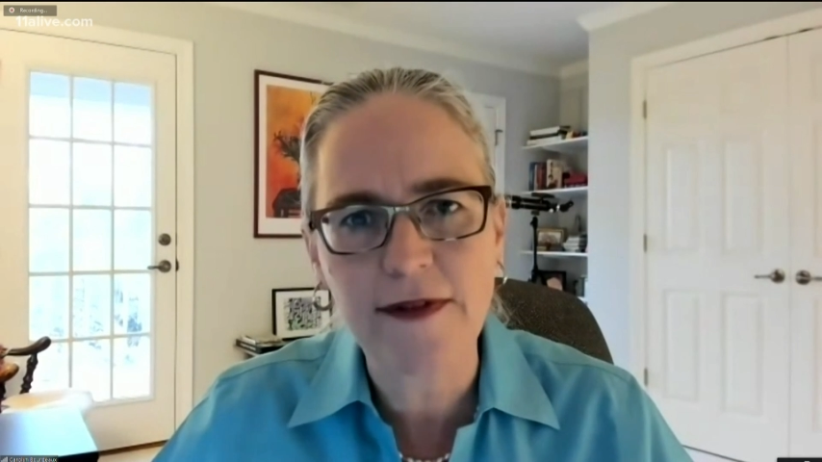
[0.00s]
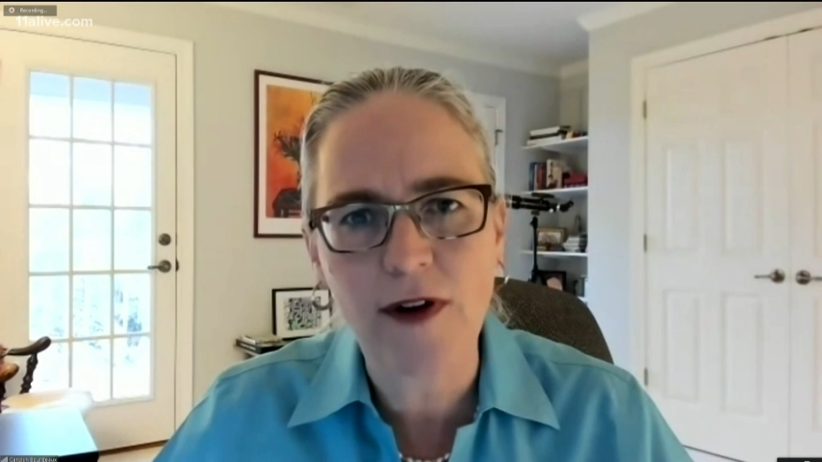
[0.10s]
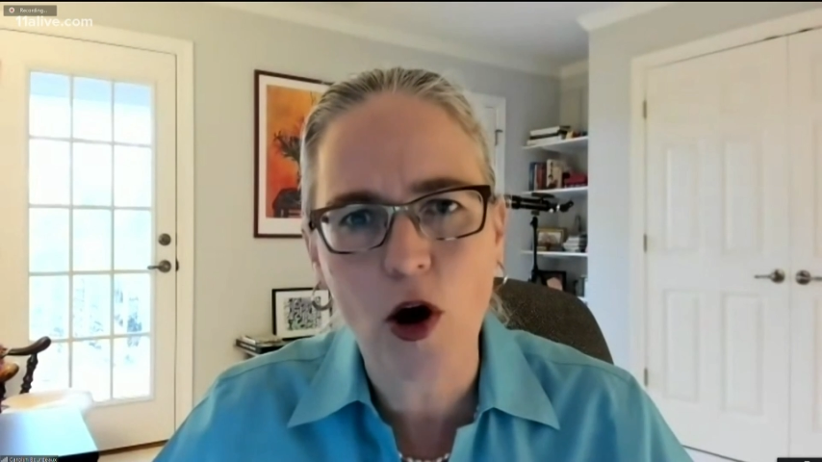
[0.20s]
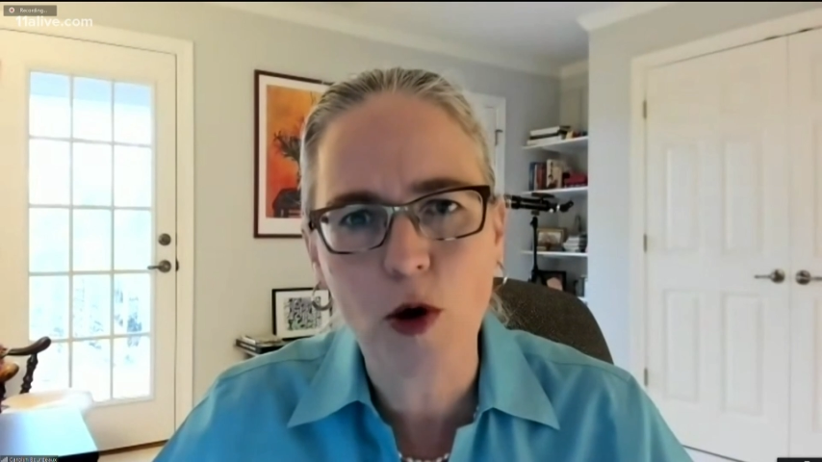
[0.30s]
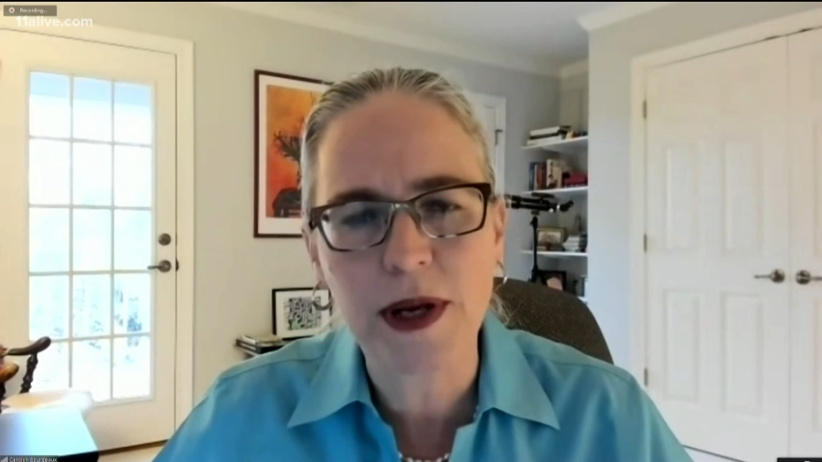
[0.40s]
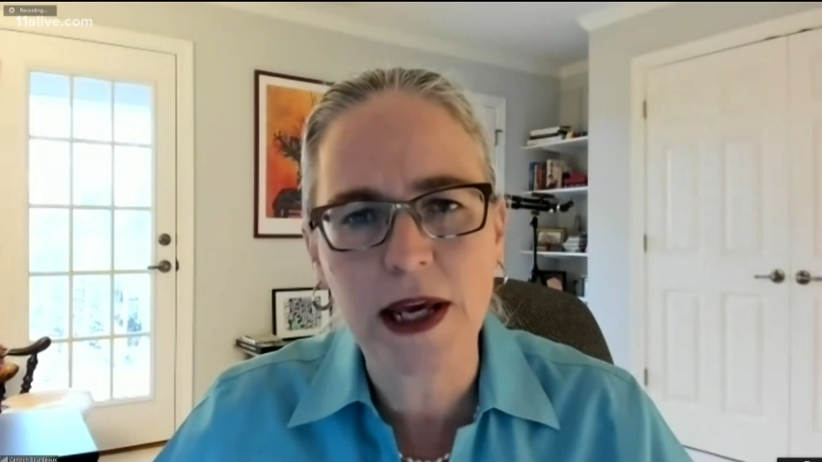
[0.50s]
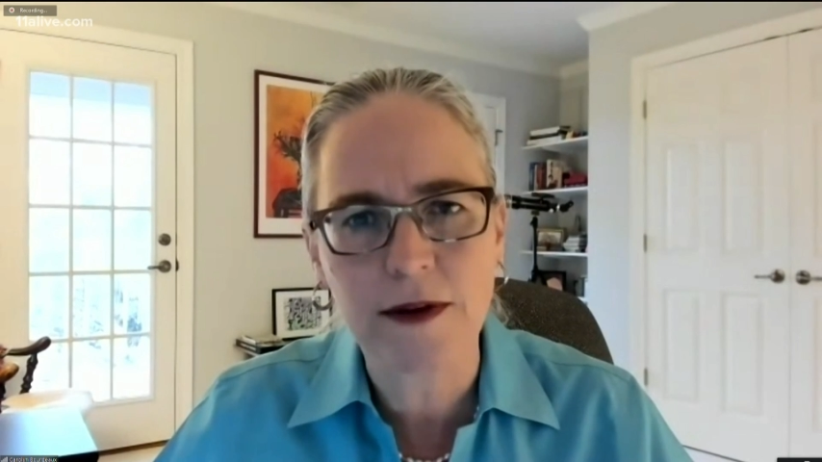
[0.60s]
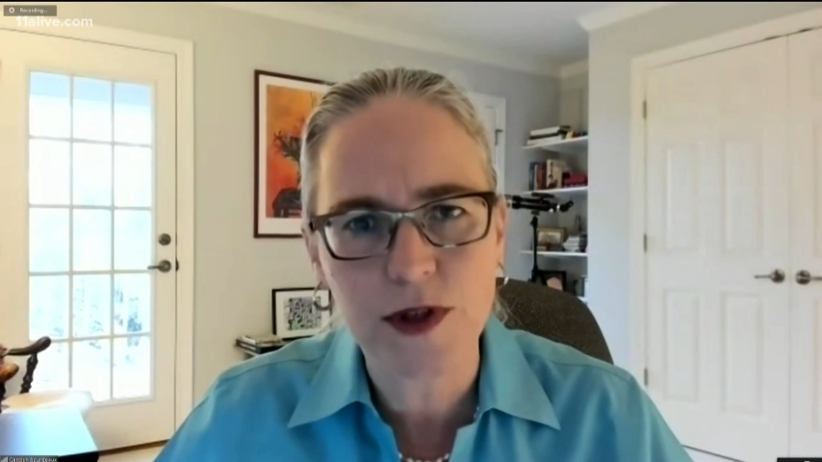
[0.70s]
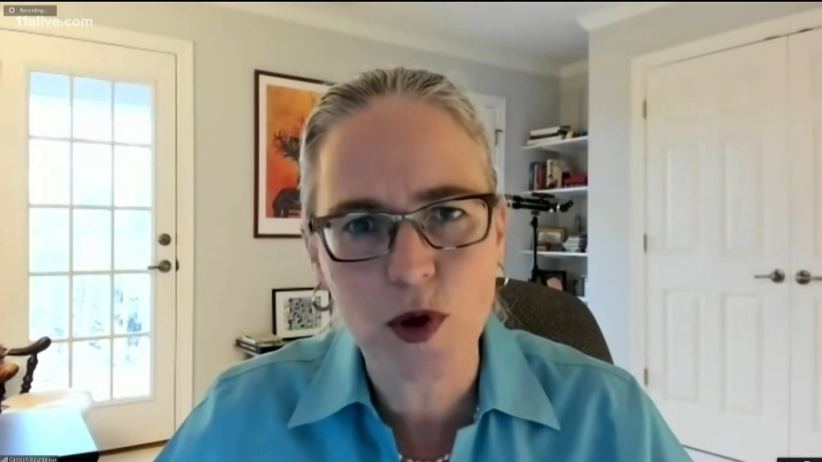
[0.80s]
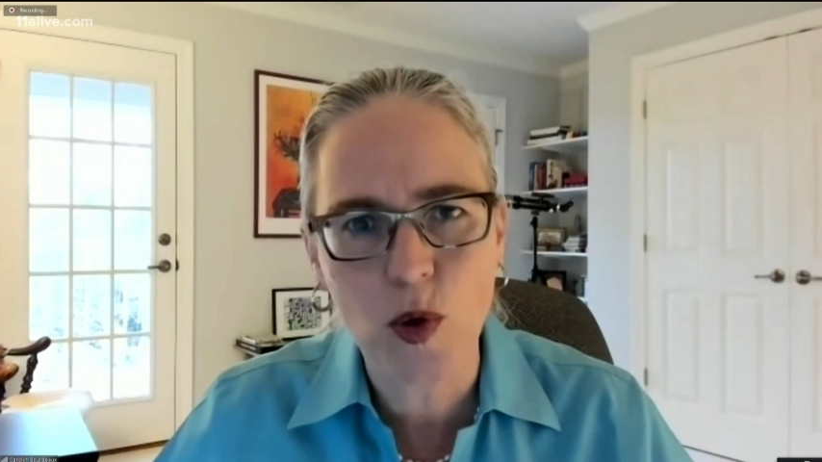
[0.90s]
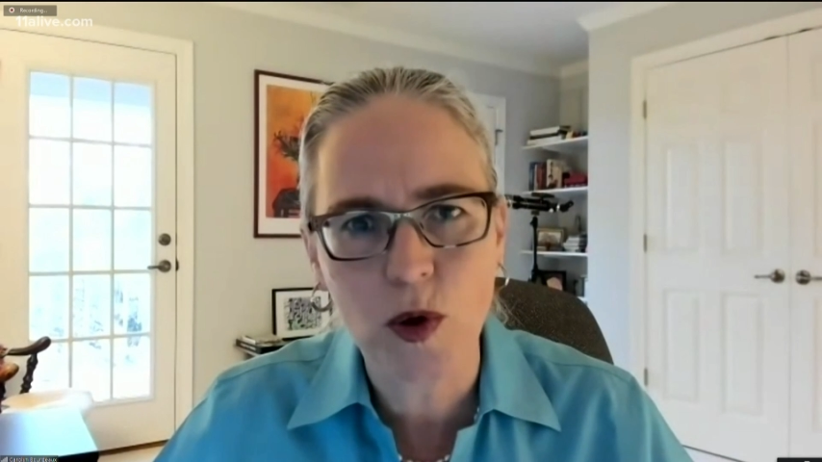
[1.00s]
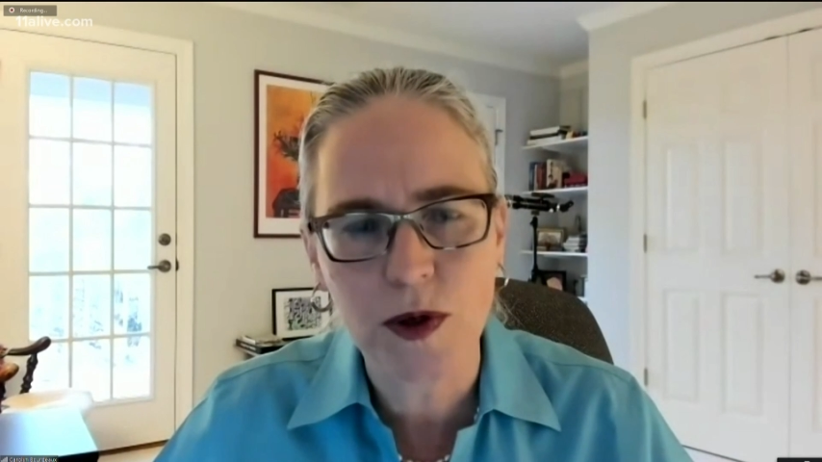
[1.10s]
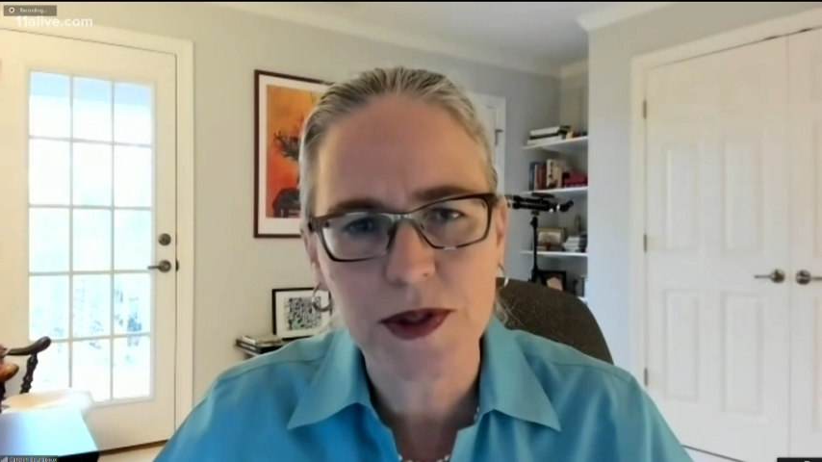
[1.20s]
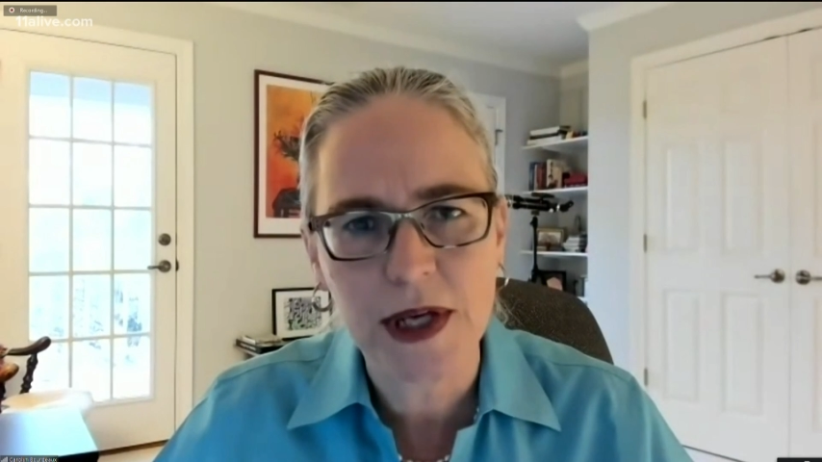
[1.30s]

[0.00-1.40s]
opening of schools